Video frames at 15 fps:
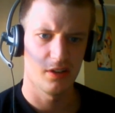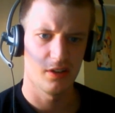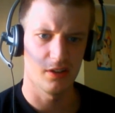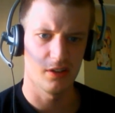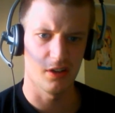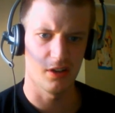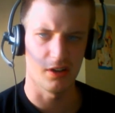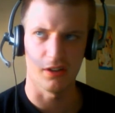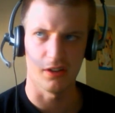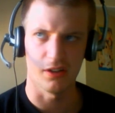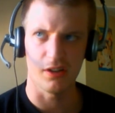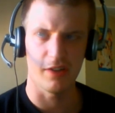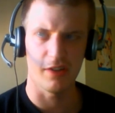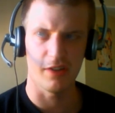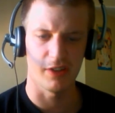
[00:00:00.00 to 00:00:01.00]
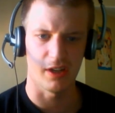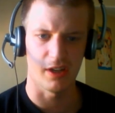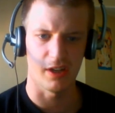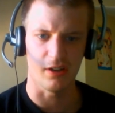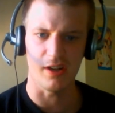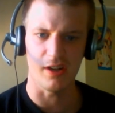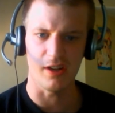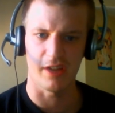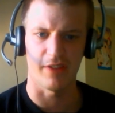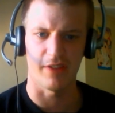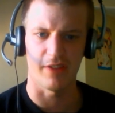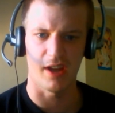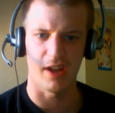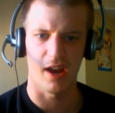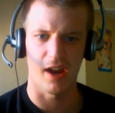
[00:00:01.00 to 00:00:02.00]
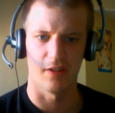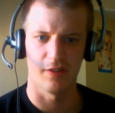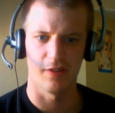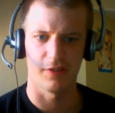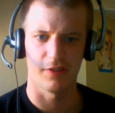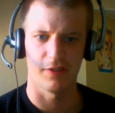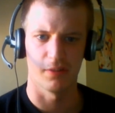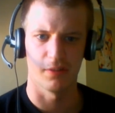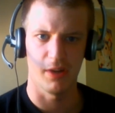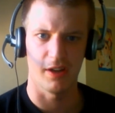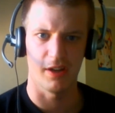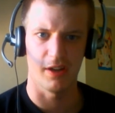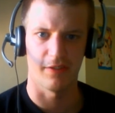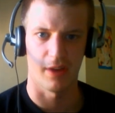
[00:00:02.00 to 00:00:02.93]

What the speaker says: You're going to give EA a run for their money.